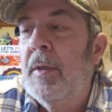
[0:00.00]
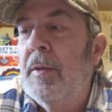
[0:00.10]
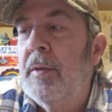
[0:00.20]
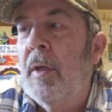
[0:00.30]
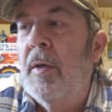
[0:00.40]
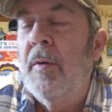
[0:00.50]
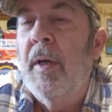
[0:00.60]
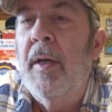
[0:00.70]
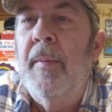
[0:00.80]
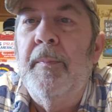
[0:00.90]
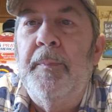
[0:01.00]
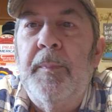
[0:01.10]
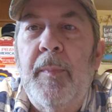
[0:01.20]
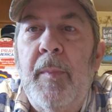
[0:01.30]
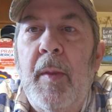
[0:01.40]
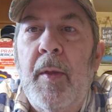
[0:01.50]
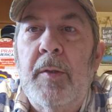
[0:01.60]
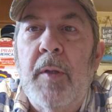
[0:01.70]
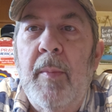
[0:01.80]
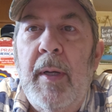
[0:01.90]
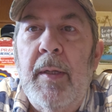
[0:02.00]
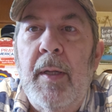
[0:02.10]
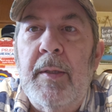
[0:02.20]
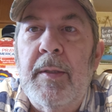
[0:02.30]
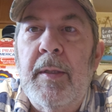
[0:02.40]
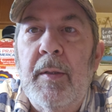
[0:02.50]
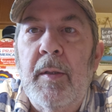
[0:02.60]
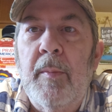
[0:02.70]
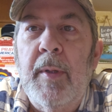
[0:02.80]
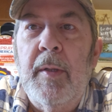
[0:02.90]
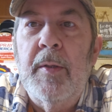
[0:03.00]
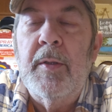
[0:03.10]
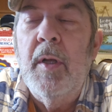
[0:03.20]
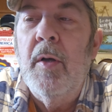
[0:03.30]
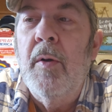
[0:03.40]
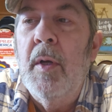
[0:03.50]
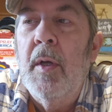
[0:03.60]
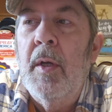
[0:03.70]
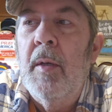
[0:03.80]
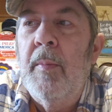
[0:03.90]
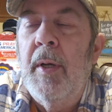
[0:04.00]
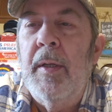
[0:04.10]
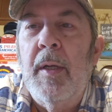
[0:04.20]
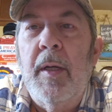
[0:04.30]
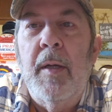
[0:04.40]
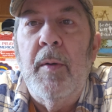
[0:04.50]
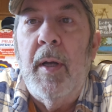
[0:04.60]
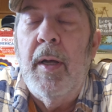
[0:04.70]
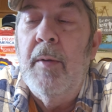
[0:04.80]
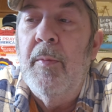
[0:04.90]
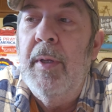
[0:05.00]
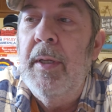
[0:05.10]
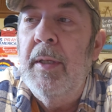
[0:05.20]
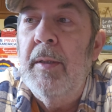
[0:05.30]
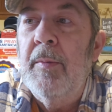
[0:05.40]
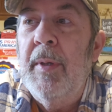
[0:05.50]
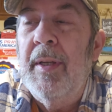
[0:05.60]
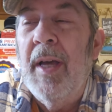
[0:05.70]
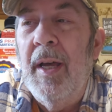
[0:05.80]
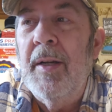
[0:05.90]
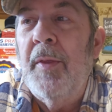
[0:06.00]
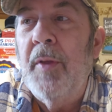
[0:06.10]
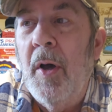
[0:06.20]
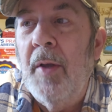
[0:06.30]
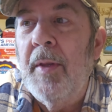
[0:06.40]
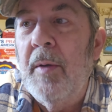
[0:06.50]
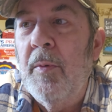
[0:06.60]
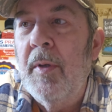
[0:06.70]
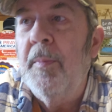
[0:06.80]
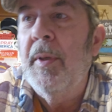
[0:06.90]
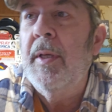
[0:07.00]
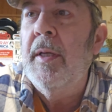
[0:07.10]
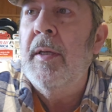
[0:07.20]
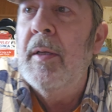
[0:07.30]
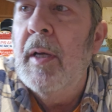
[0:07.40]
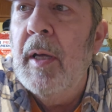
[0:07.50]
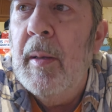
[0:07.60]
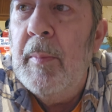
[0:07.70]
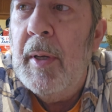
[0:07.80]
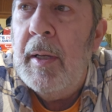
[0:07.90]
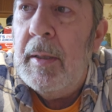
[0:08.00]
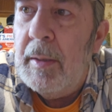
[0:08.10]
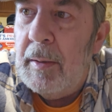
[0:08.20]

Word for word: So um, thought y'all might like to see a little bit of the snow. But uh, we, we kind of thought they would be, uh, but